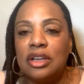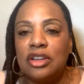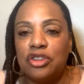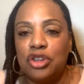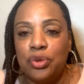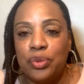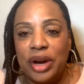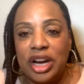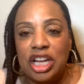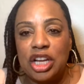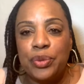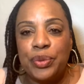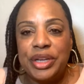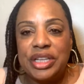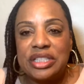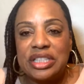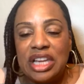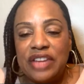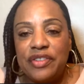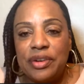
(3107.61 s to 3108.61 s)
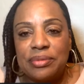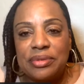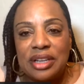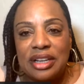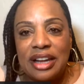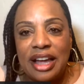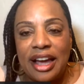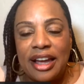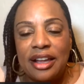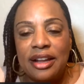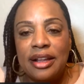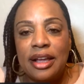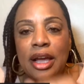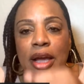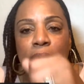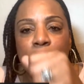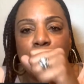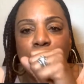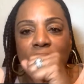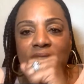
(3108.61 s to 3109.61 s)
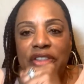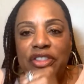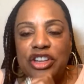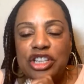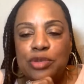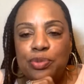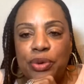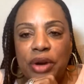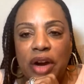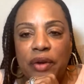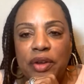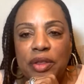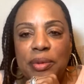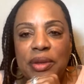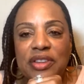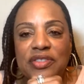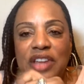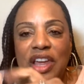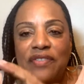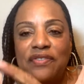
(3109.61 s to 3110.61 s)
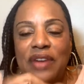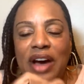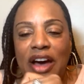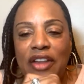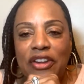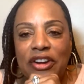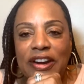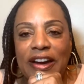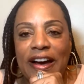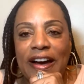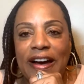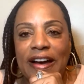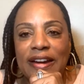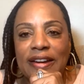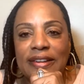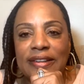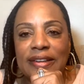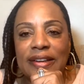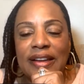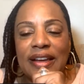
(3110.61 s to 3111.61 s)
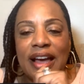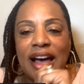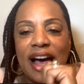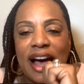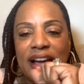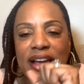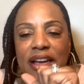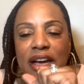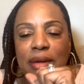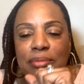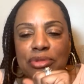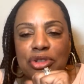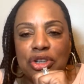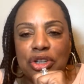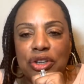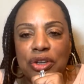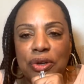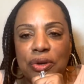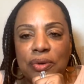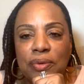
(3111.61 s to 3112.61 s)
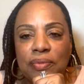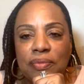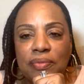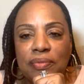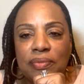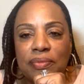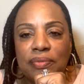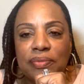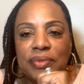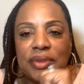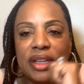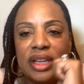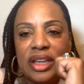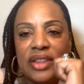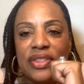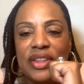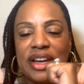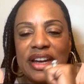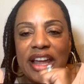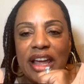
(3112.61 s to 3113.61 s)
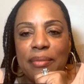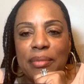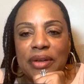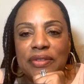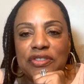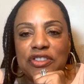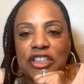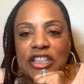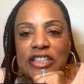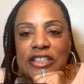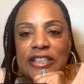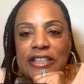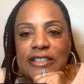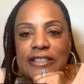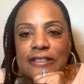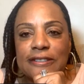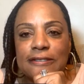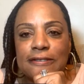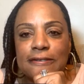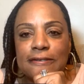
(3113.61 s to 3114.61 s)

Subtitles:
You ready to receive him tonight? Pray this prayer with me. Say, Father God, I come to you in the name of Jesus.